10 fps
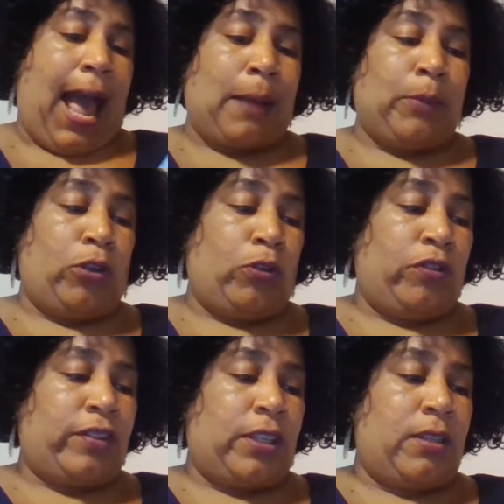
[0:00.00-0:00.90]
I'm
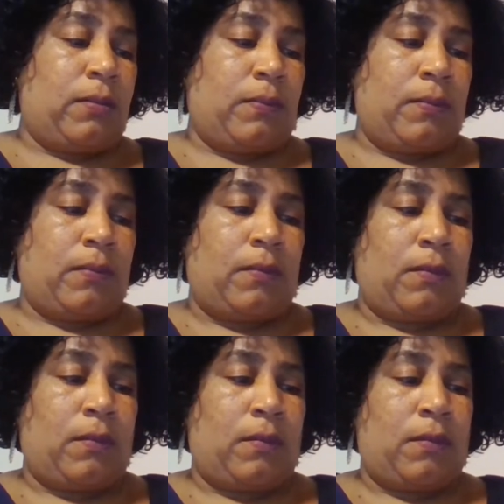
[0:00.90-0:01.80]
using
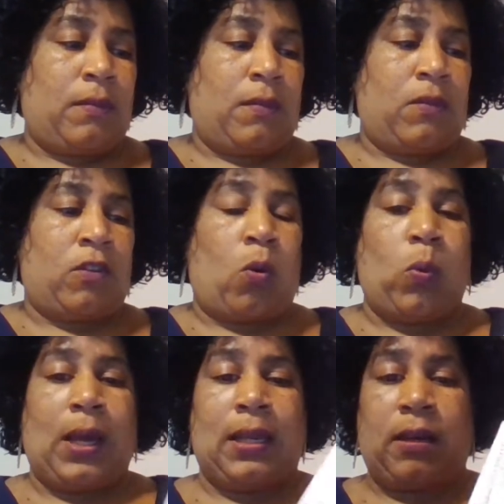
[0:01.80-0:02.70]
the
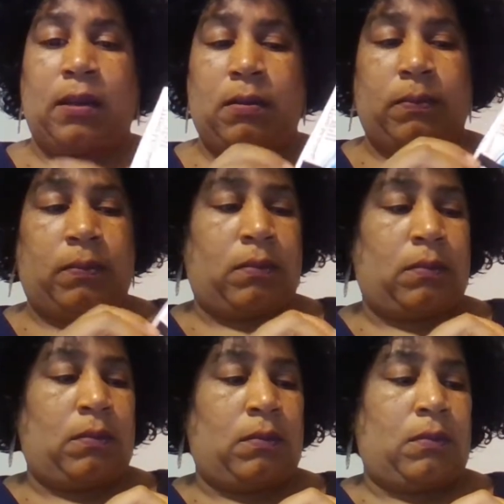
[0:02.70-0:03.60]
Wella
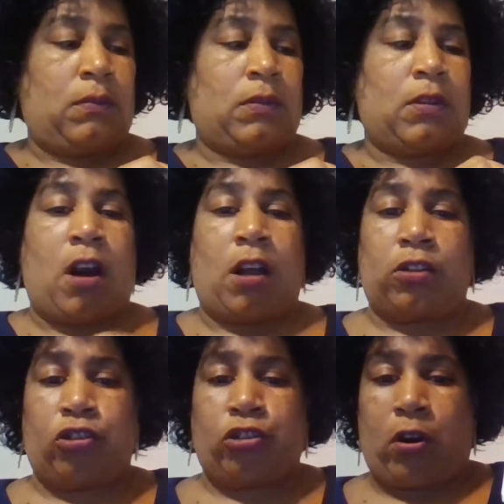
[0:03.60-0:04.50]

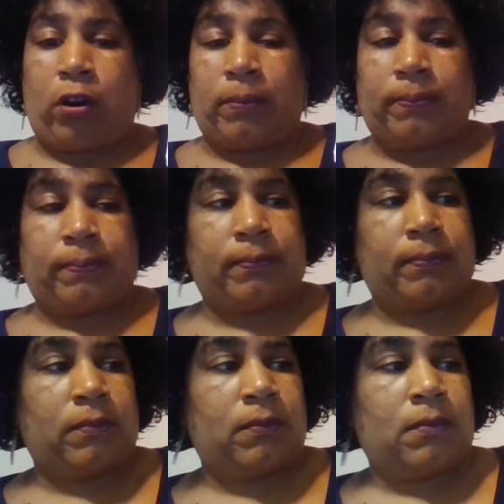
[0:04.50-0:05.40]
Color Charm
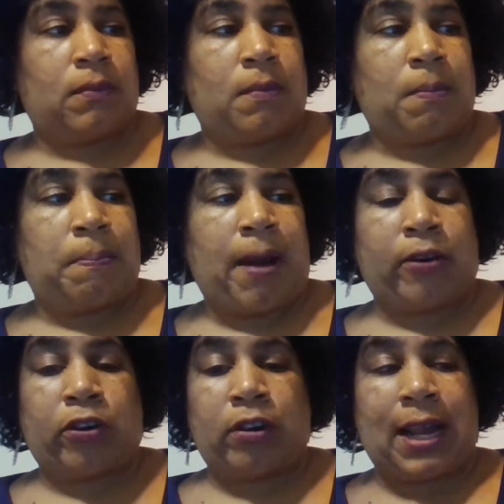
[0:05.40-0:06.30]

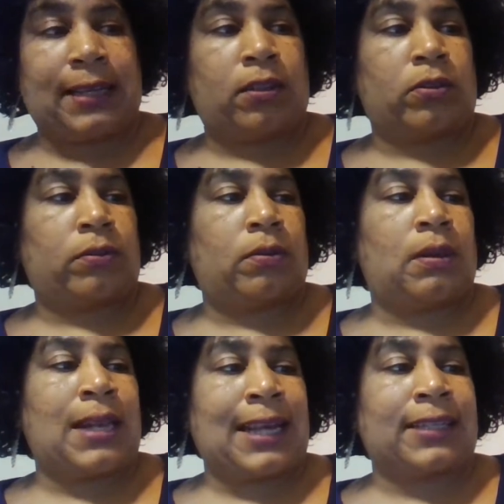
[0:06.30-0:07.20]
Powder
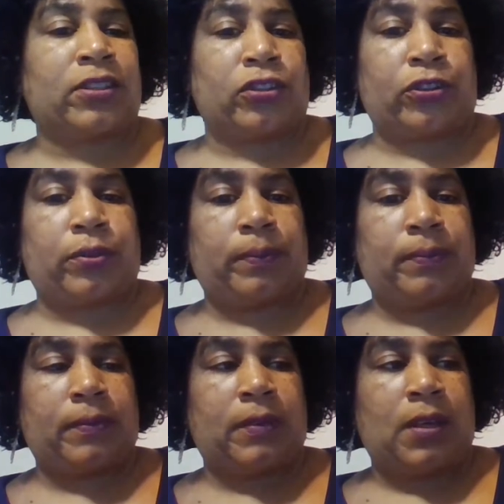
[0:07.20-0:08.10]
Lightener.
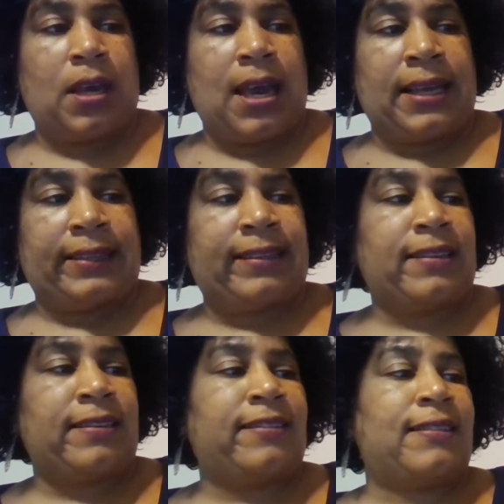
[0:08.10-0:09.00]

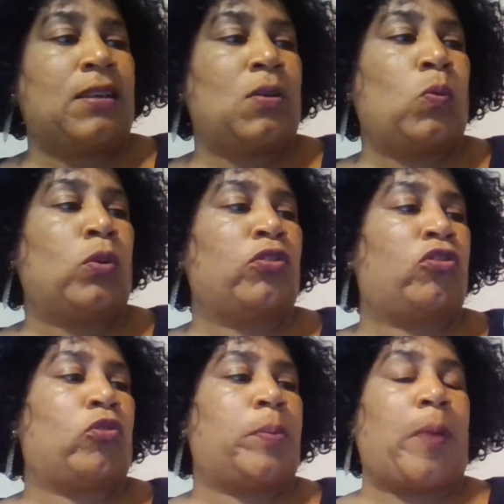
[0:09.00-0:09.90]
This will
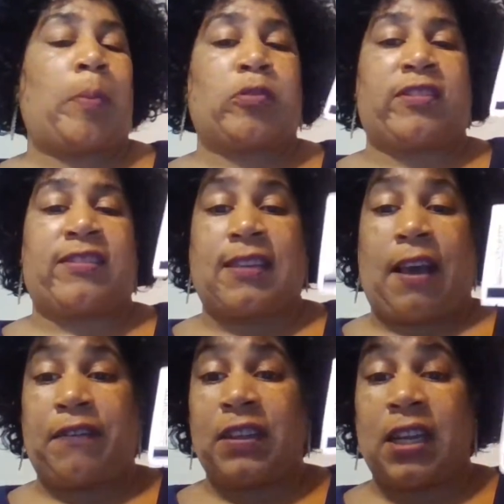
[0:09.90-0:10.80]
strip up to
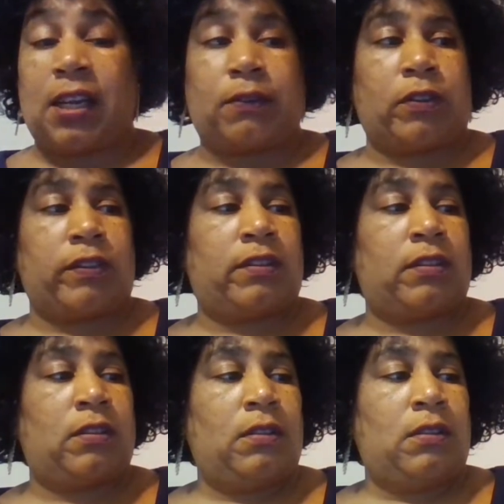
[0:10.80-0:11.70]
7
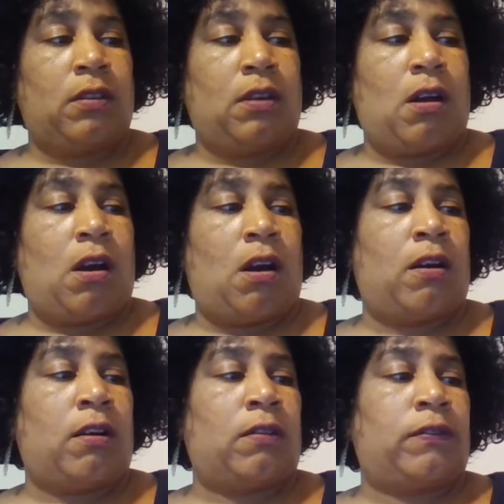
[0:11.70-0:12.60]
levels
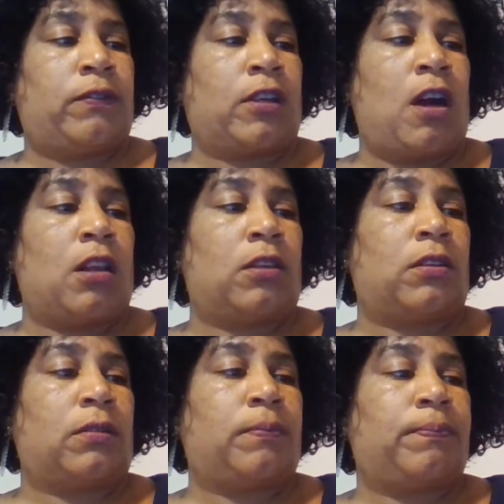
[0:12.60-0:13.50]
of the color.